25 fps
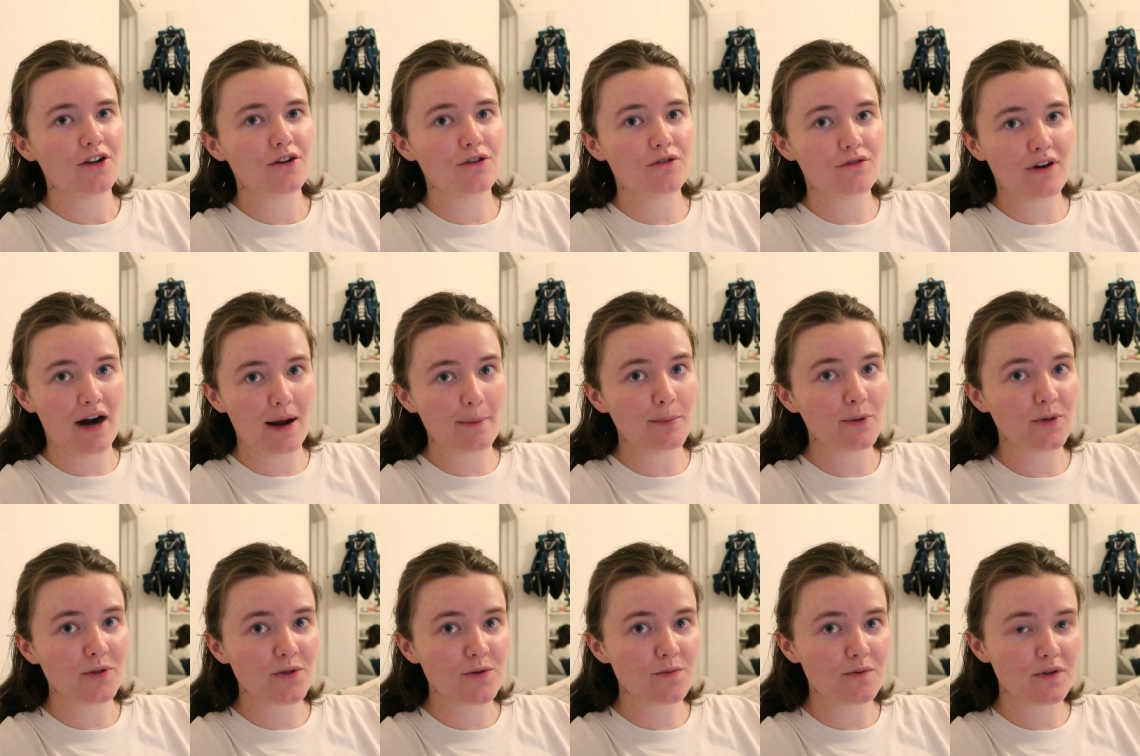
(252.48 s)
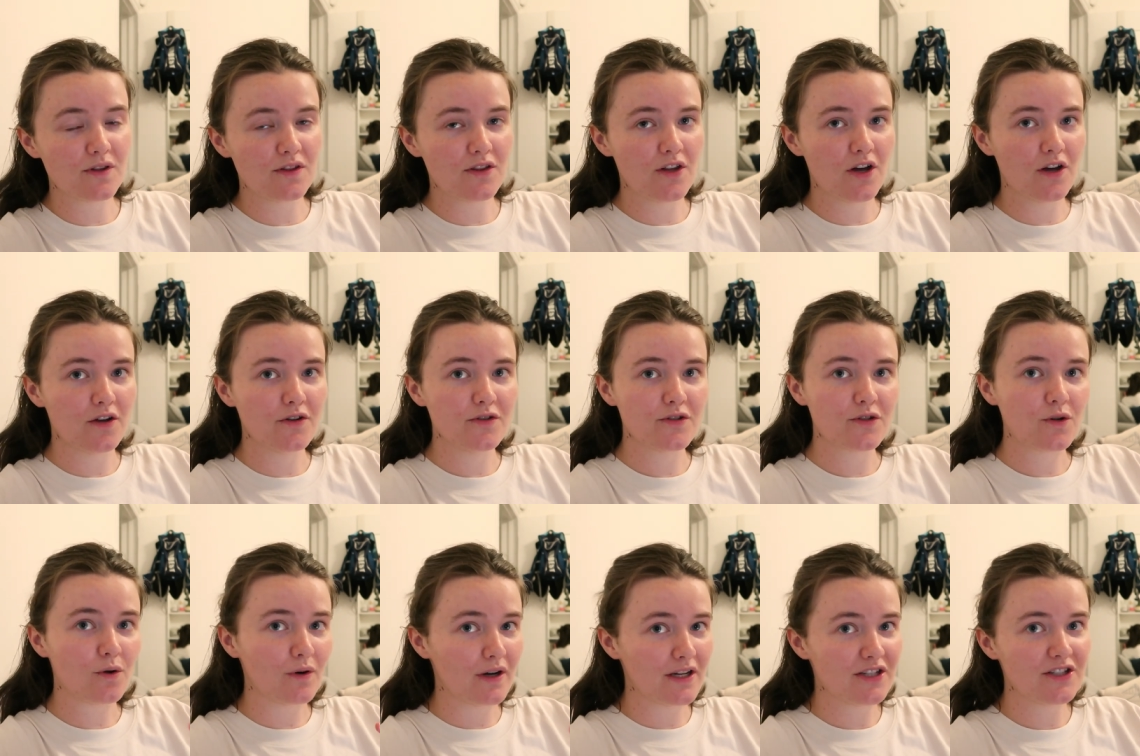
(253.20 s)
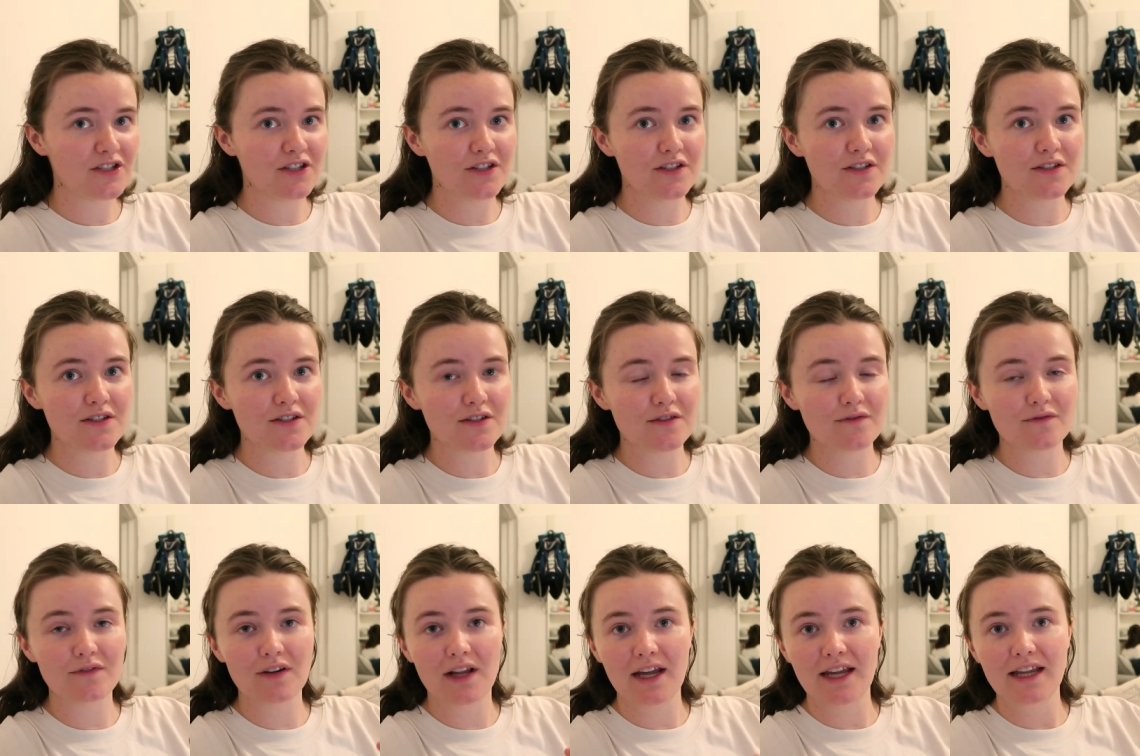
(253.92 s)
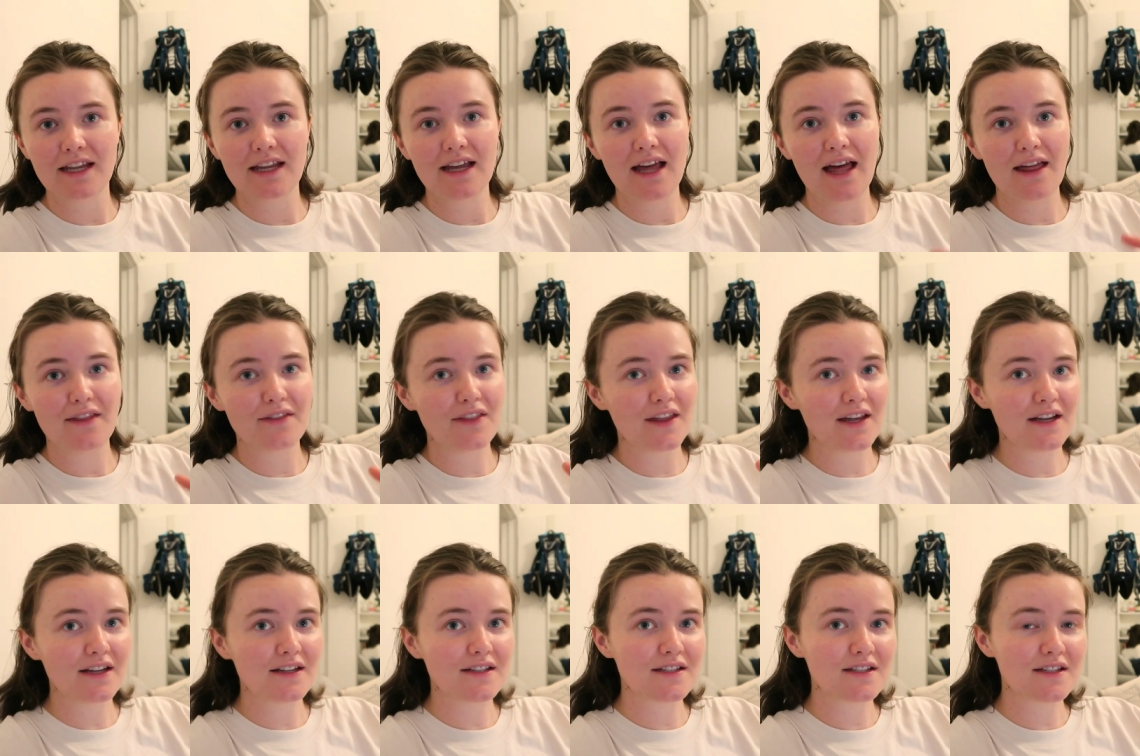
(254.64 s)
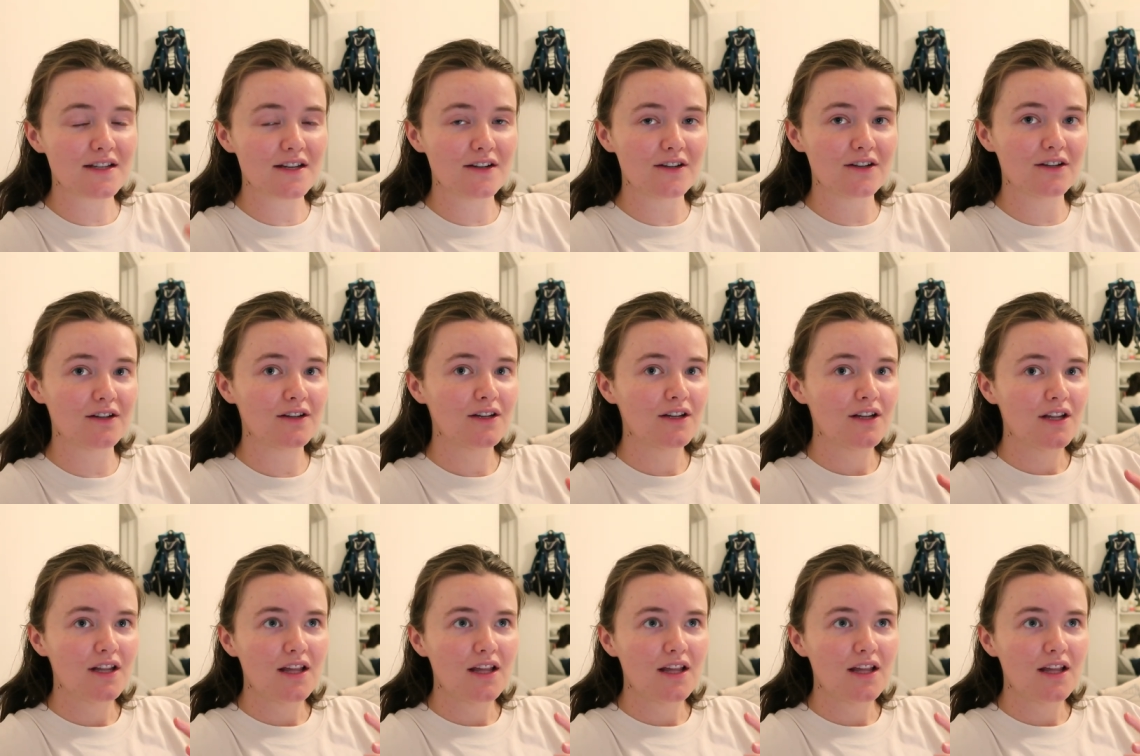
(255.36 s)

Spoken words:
grapples with those questions of like ethics and